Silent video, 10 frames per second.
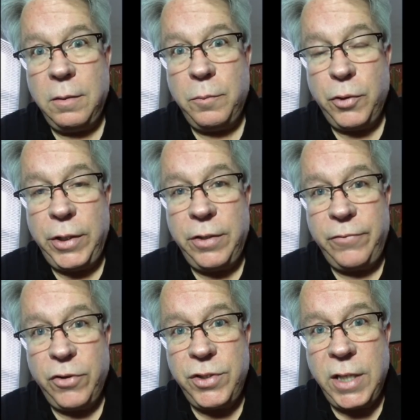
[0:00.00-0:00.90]
Pretty good
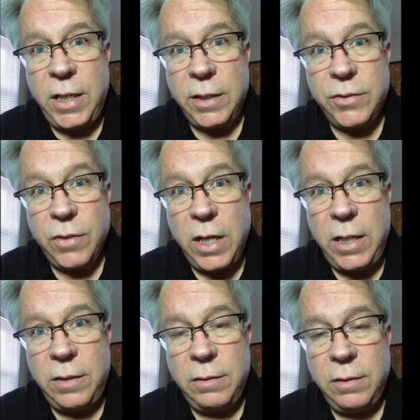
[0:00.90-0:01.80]
first sentence,
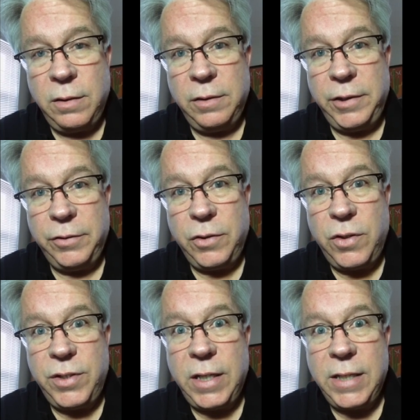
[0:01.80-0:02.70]
right? You'll
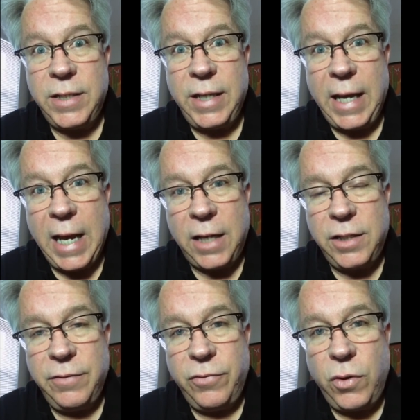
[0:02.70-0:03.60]
notice that it's in the
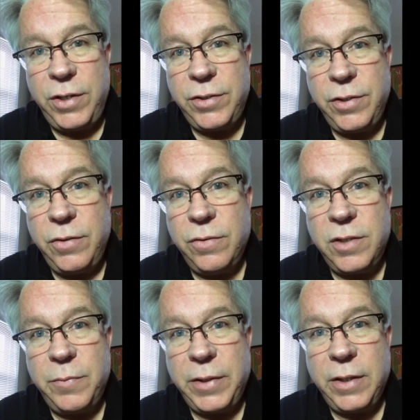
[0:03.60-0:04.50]
active voice too,
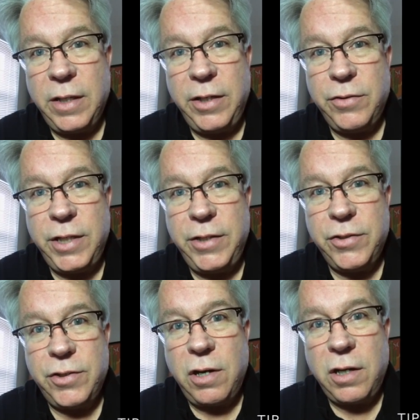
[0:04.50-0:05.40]
something that your
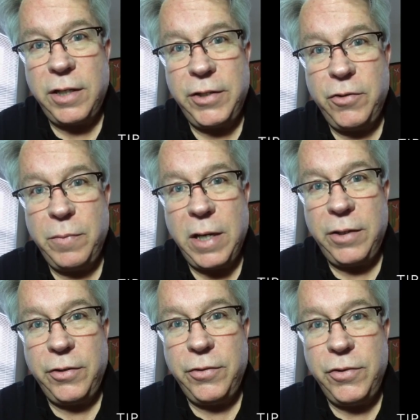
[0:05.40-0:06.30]
teacher's talking to you about
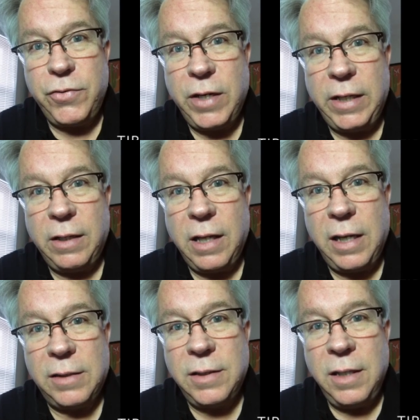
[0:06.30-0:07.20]
in your news writing
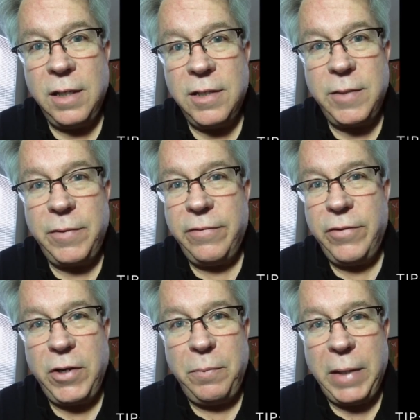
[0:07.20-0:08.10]
class. Some of the
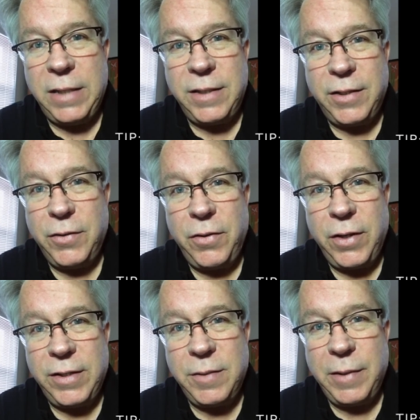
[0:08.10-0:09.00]
very basic good
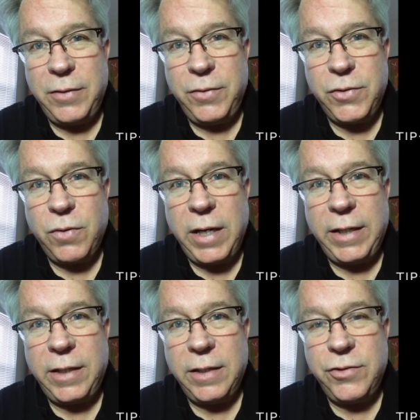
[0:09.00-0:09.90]
things about news
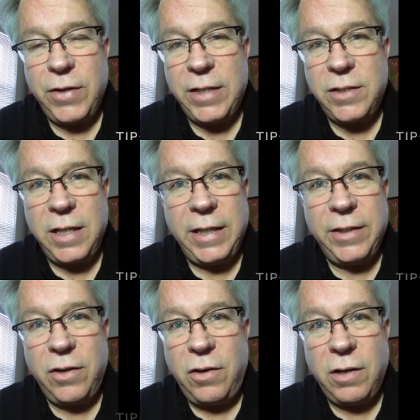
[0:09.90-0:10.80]
writing can translate
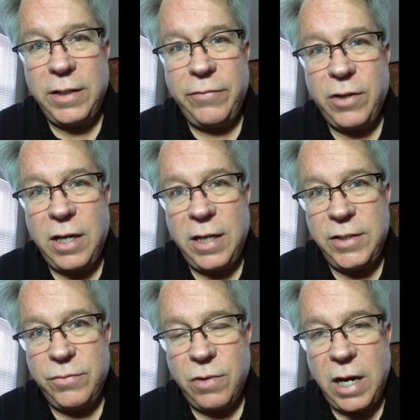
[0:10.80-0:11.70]
into all different
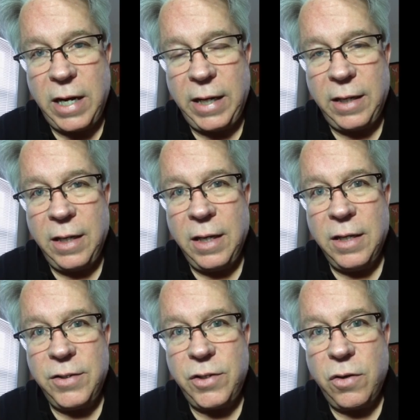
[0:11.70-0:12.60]
kinds of writing.
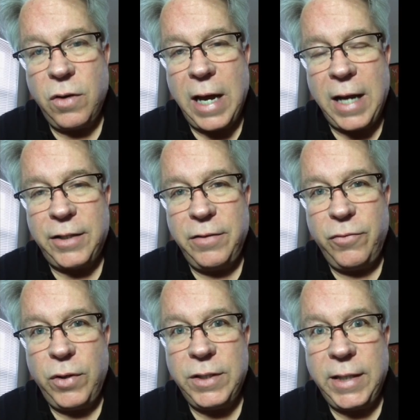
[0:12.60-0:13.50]
So active
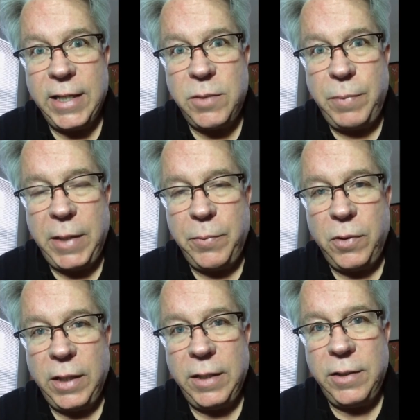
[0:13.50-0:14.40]
voice gets
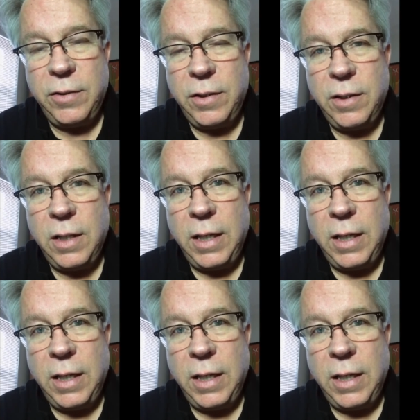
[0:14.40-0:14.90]
people into the